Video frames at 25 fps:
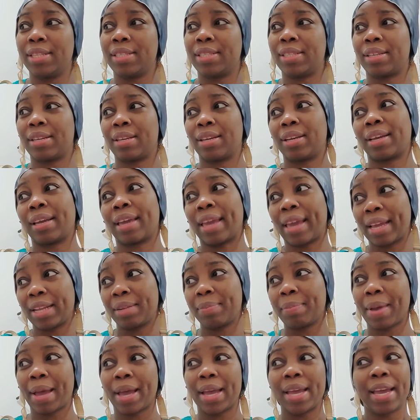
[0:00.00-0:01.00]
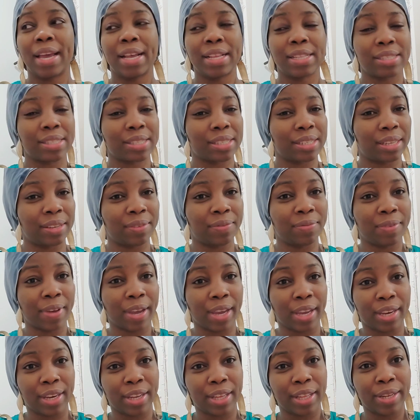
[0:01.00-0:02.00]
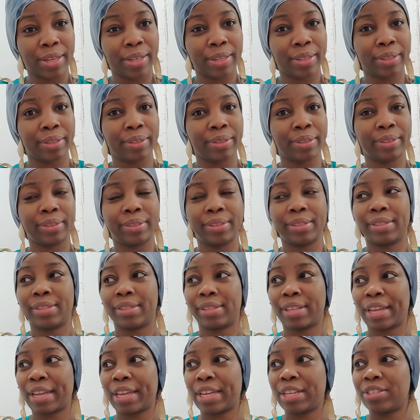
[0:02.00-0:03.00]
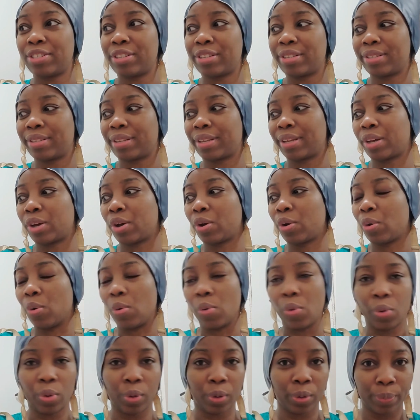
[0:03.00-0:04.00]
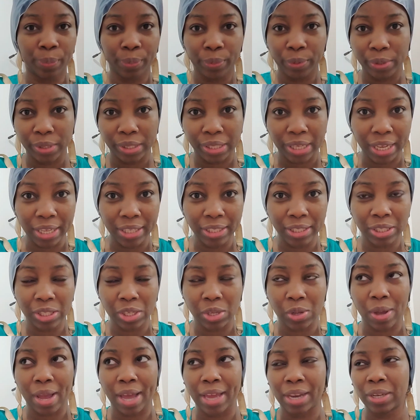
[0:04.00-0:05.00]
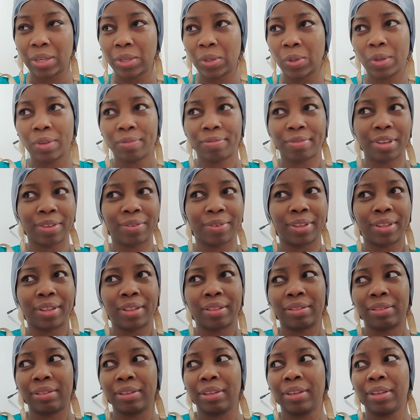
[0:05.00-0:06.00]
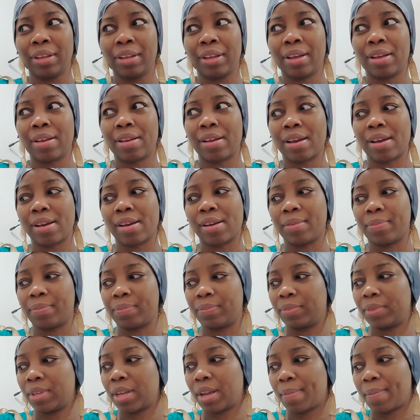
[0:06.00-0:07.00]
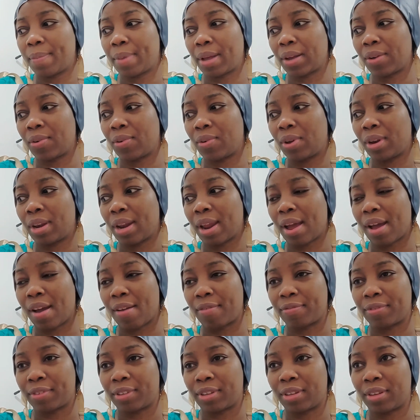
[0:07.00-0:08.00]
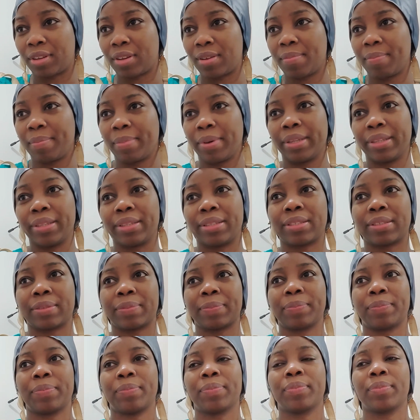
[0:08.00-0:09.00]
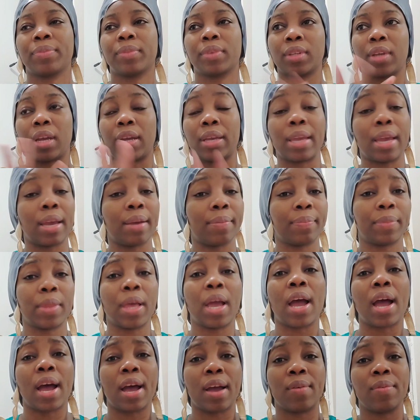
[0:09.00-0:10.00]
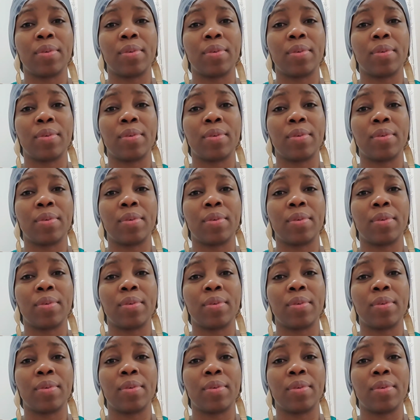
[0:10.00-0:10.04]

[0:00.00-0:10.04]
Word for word: to get my hair to the final stage is a whole process. So I don't know if I will um, come back on after, but yeah, I